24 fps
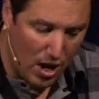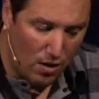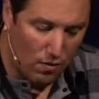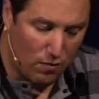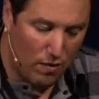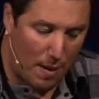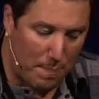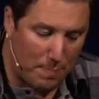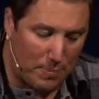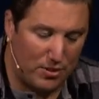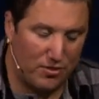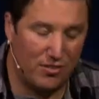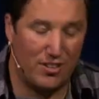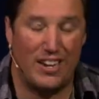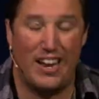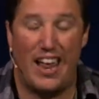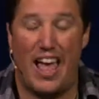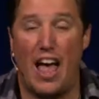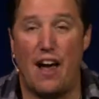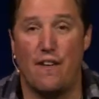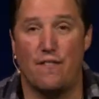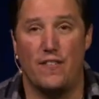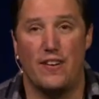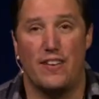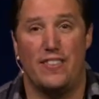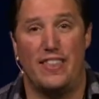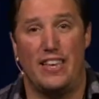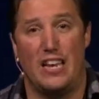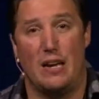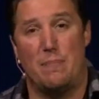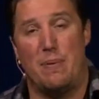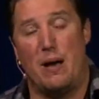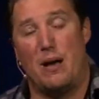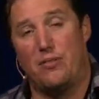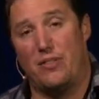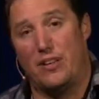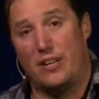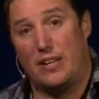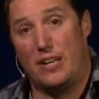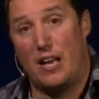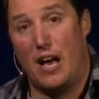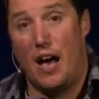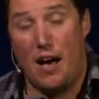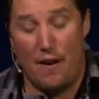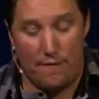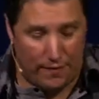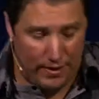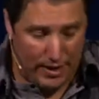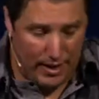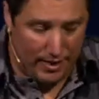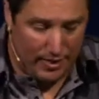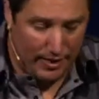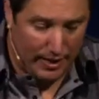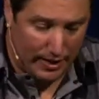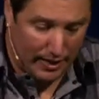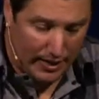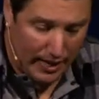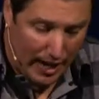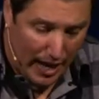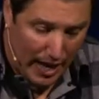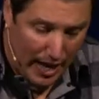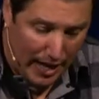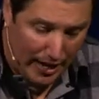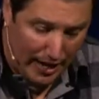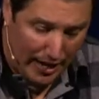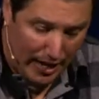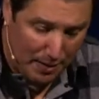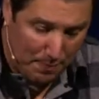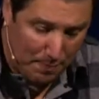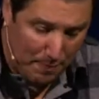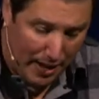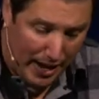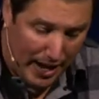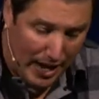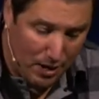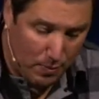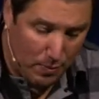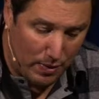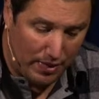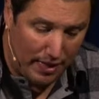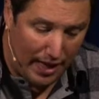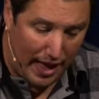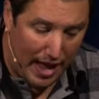represent everything about the covenant that God had made with